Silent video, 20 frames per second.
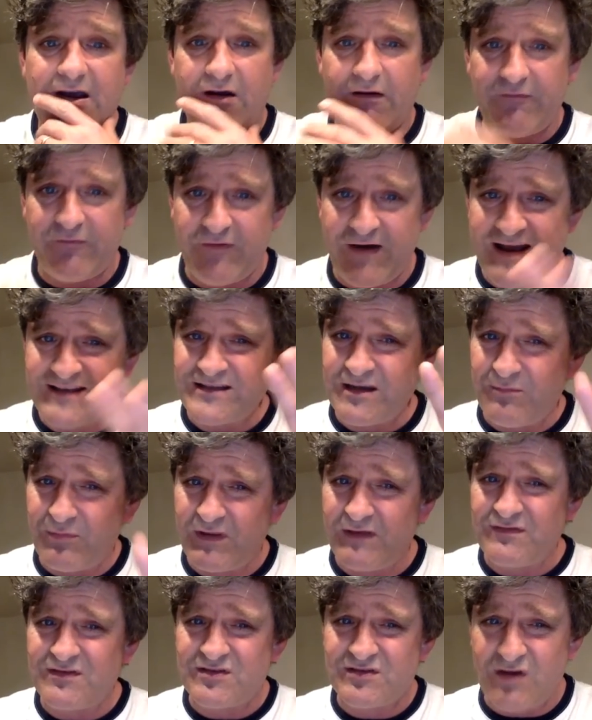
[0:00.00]
Her friends, I
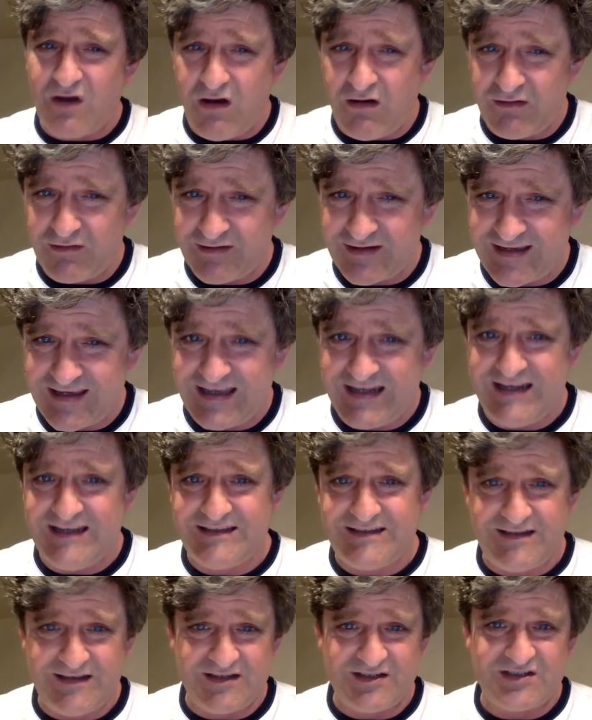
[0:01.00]
believe, saw her get
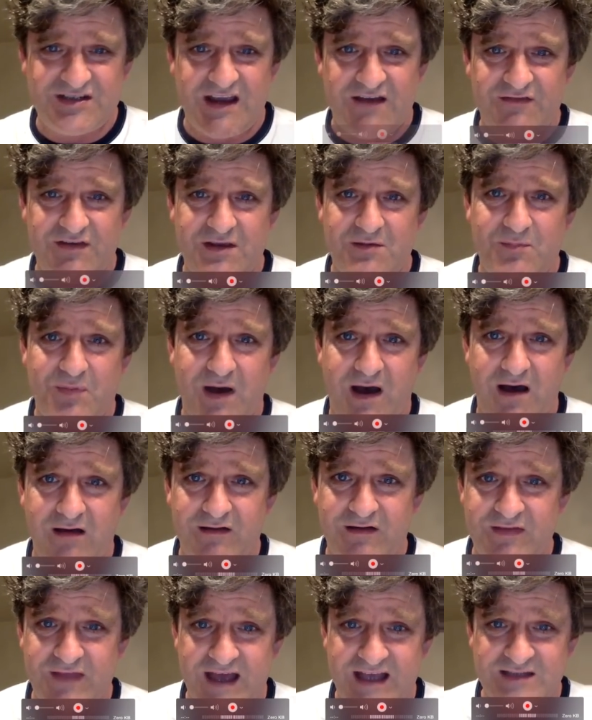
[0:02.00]
into the Chevy
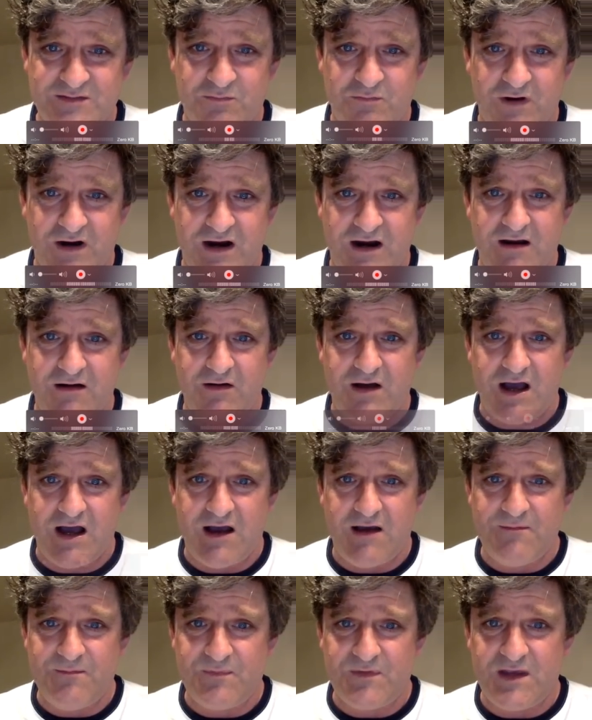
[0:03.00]
Impala, and that's where,
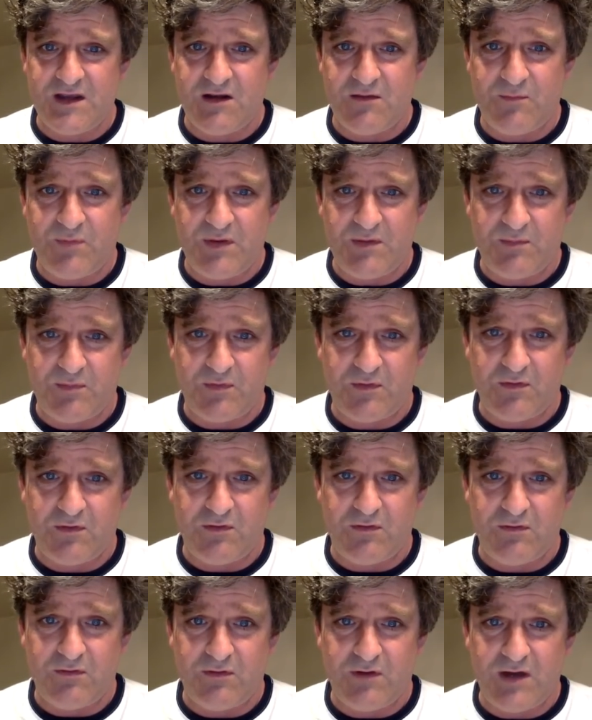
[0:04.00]
um, you know,
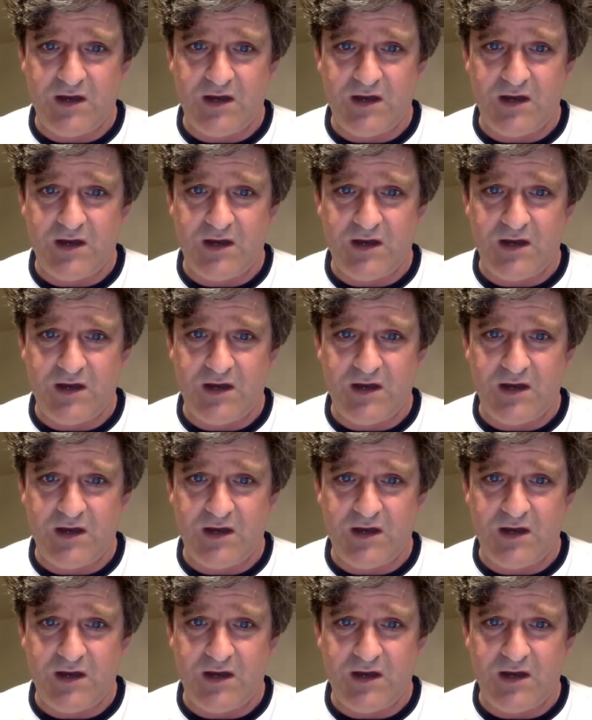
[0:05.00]
people...